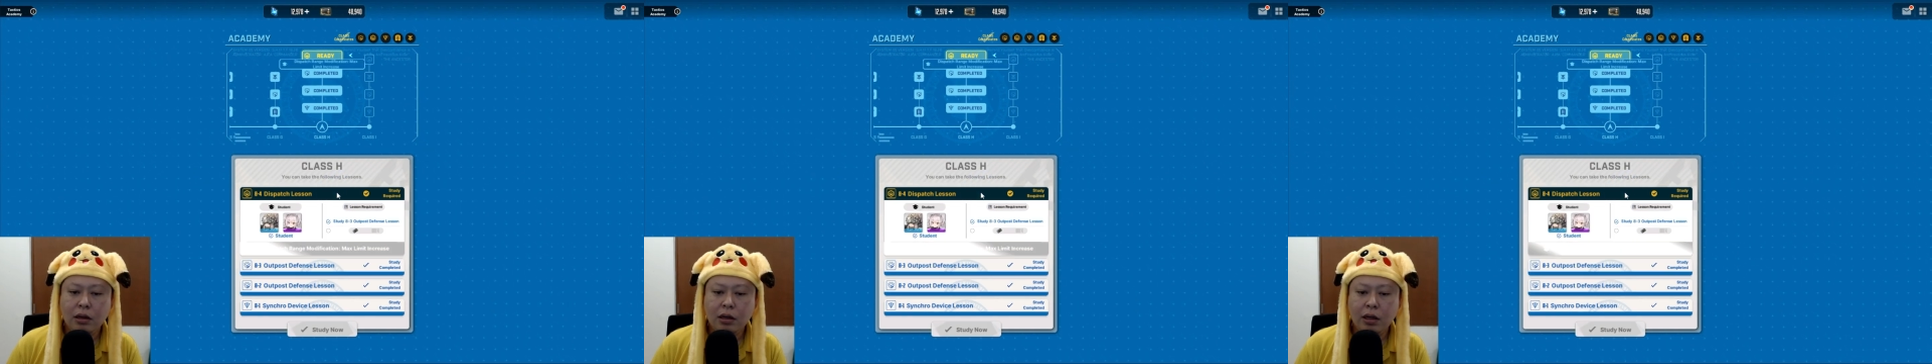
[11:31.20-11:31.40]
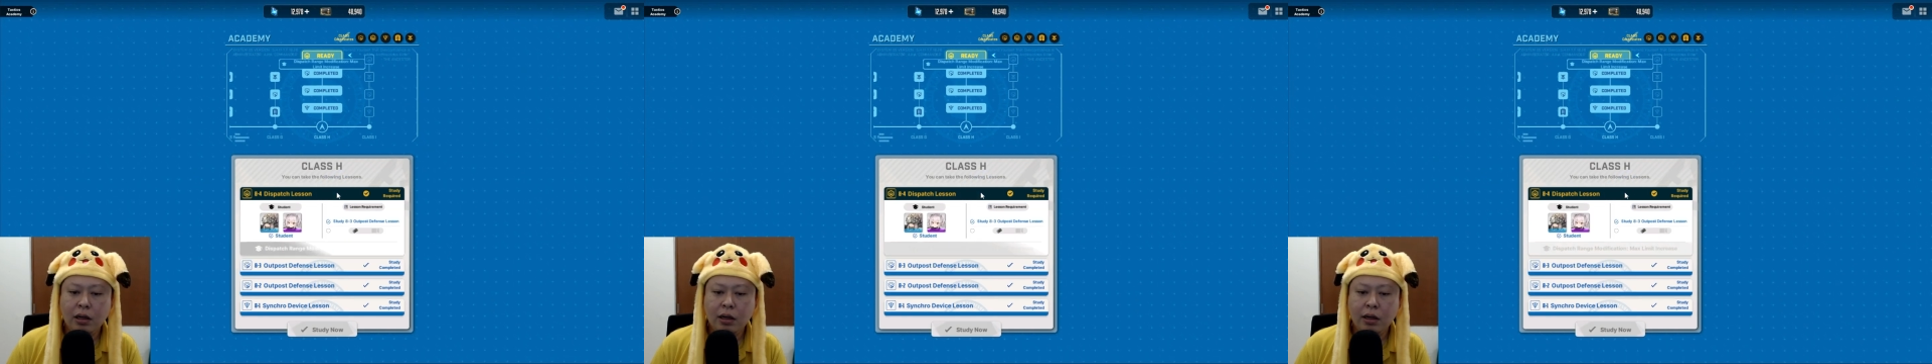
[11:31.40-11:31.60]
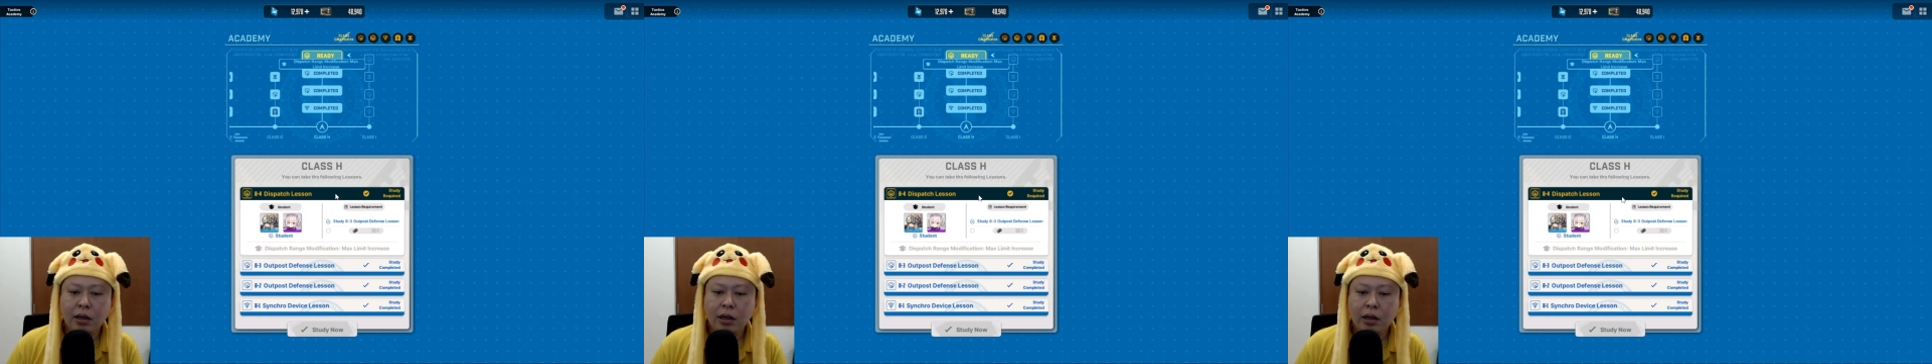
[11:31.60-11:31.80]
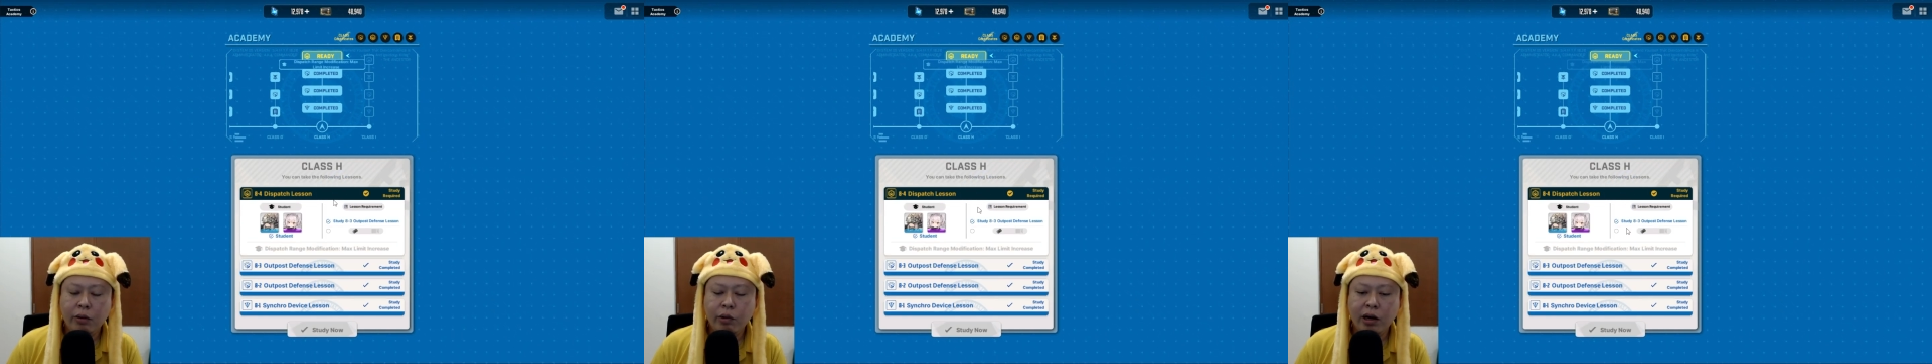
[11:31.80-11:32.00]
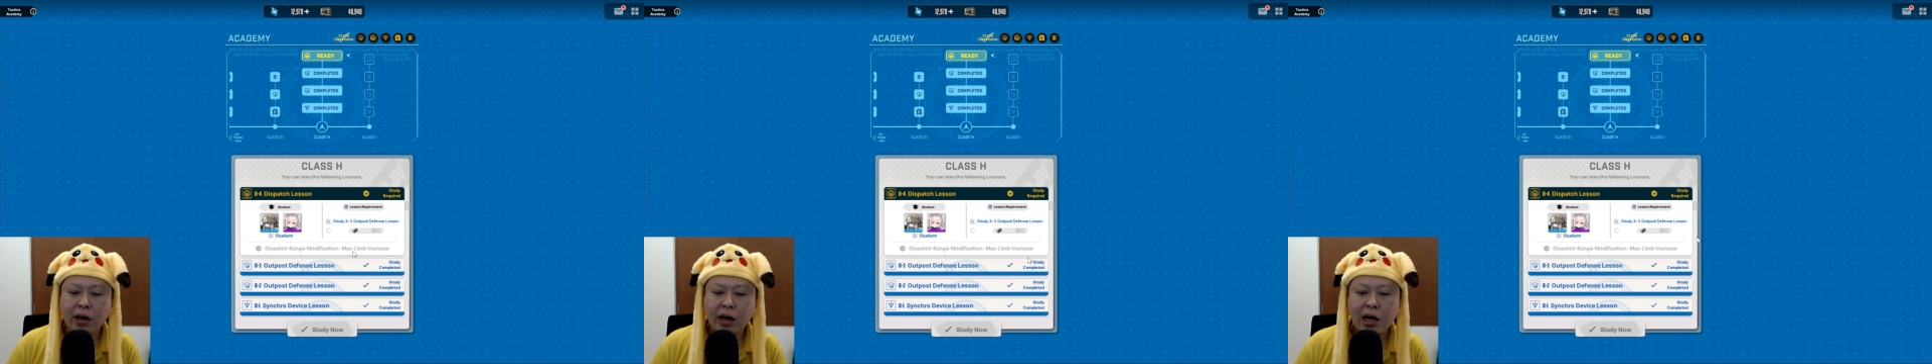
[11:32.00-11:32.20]
And
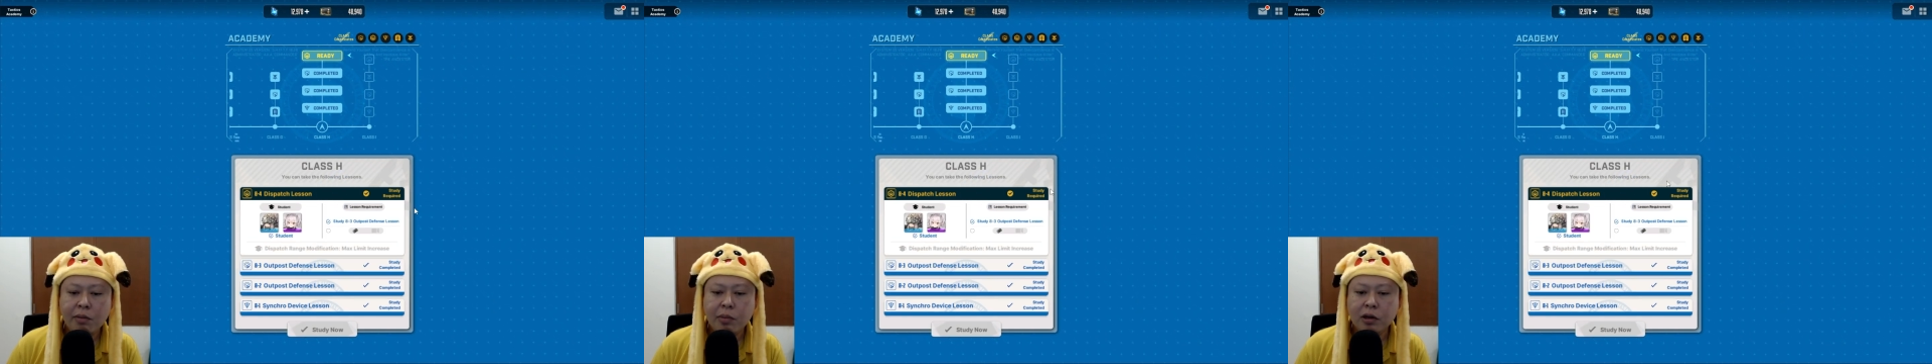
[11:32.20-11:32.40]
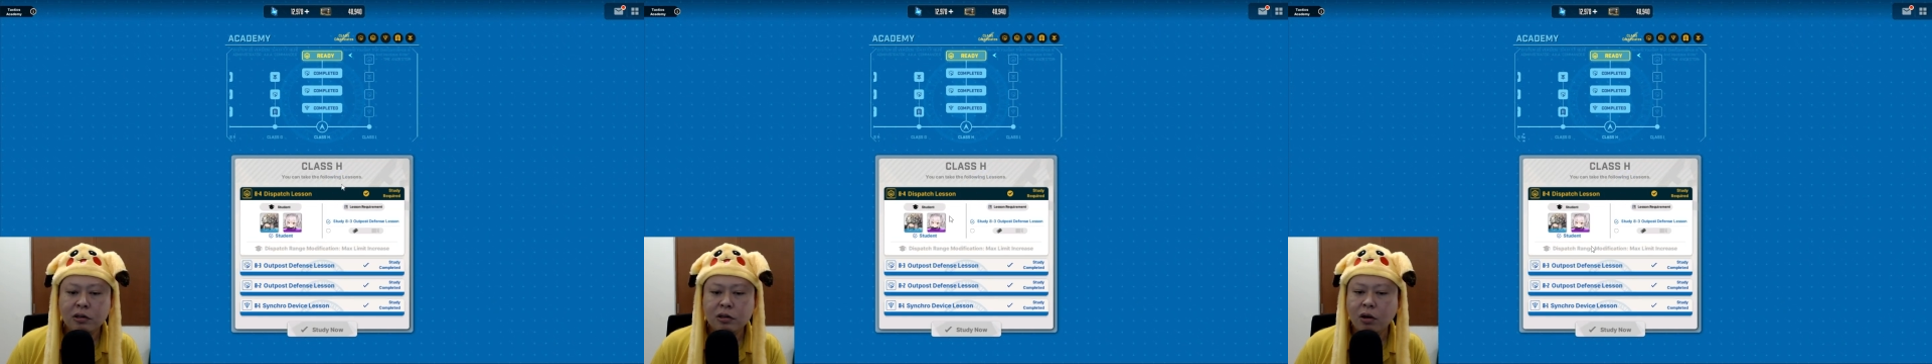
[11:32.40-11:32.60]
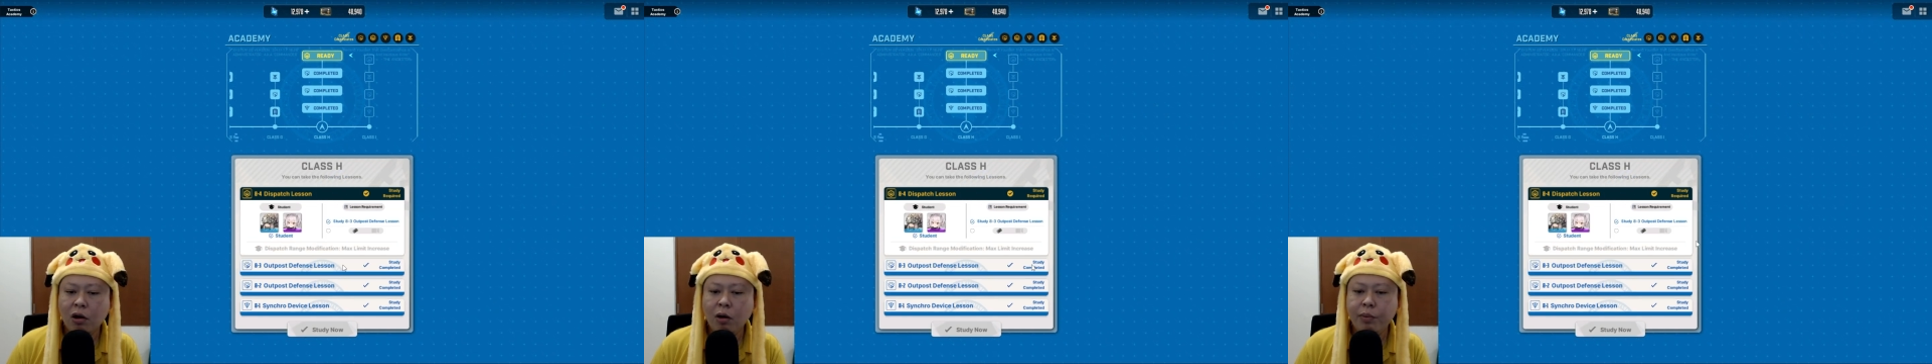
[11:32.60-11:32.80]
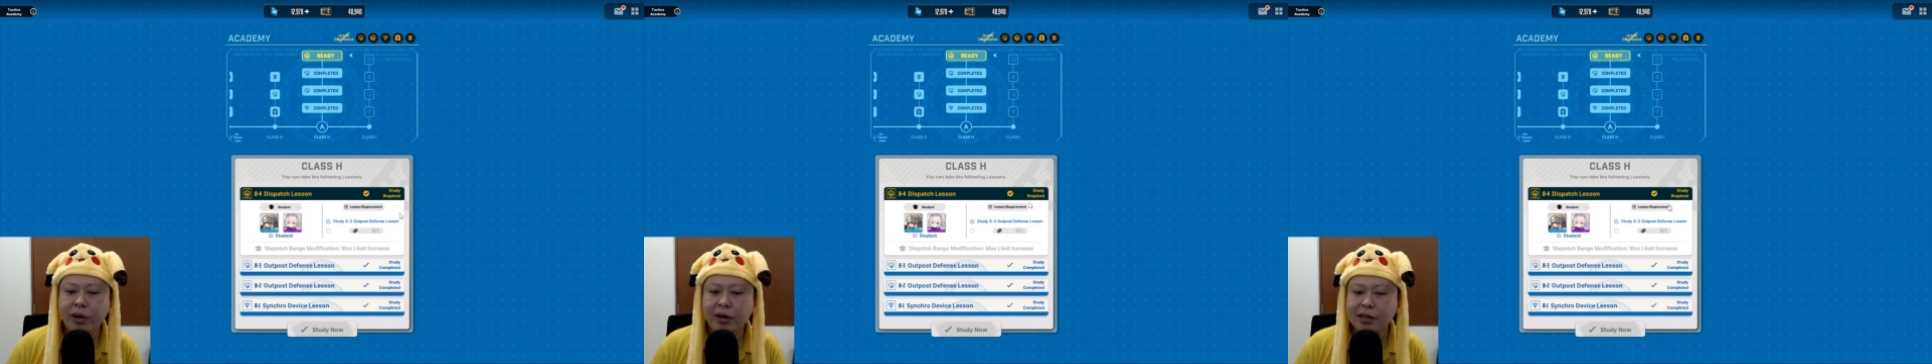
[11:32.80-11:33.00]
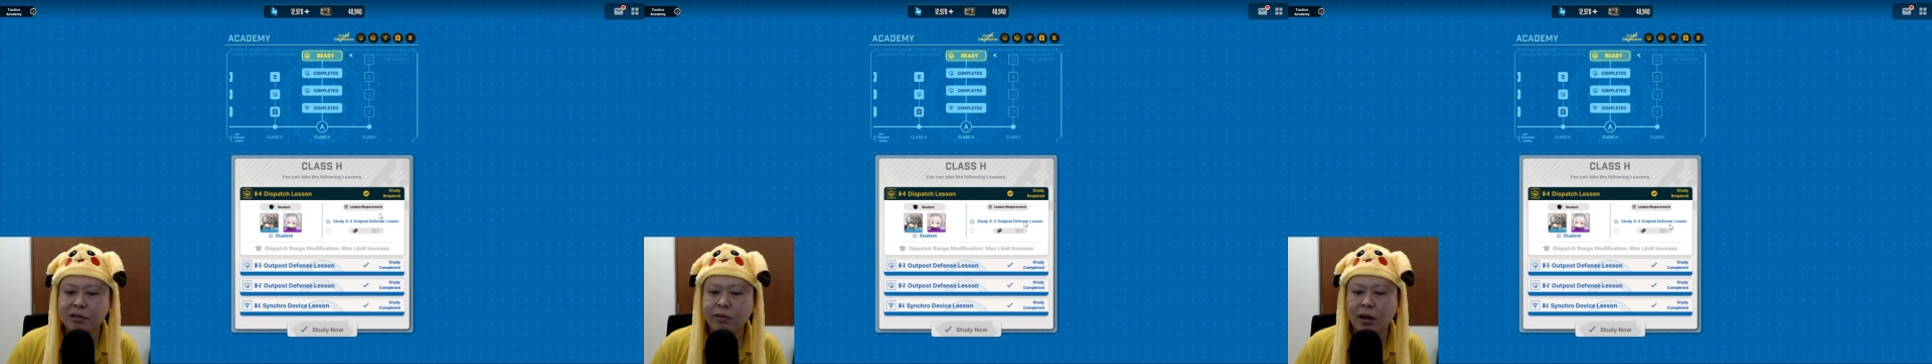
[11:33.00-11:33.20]
when I'm about to
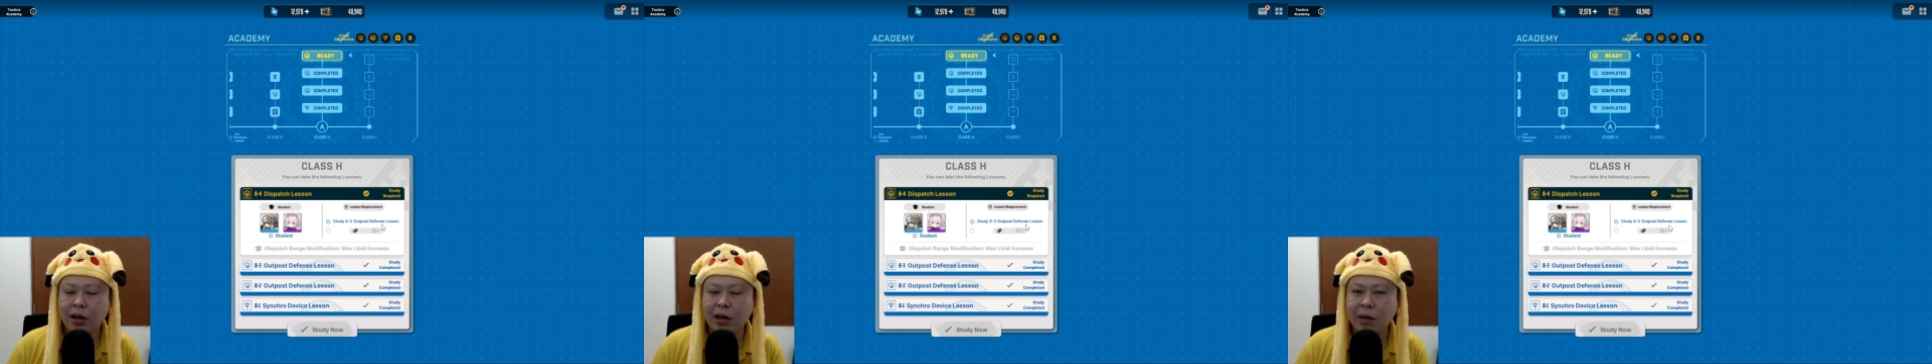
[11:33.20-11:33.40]
open this one,